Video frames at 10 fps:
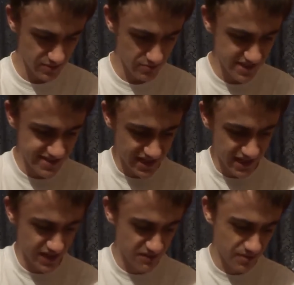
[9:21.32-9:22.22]

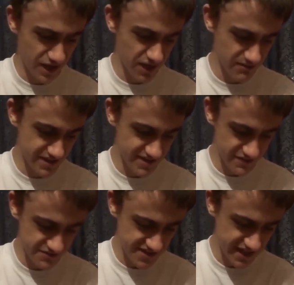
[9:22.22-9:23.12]
basically the Parliament
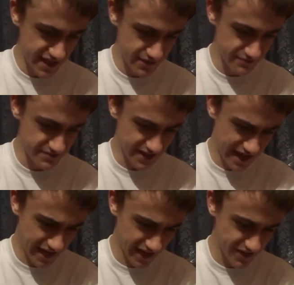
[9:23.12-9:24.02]
have saved
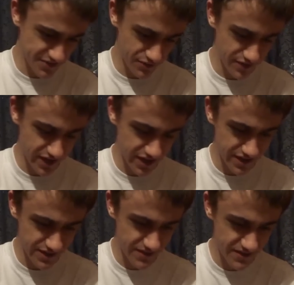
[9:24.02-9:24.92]
Alec so they
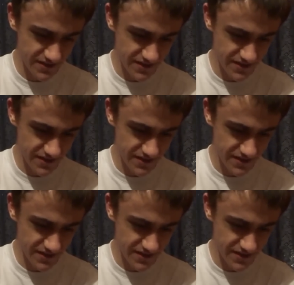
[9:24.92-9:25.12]
can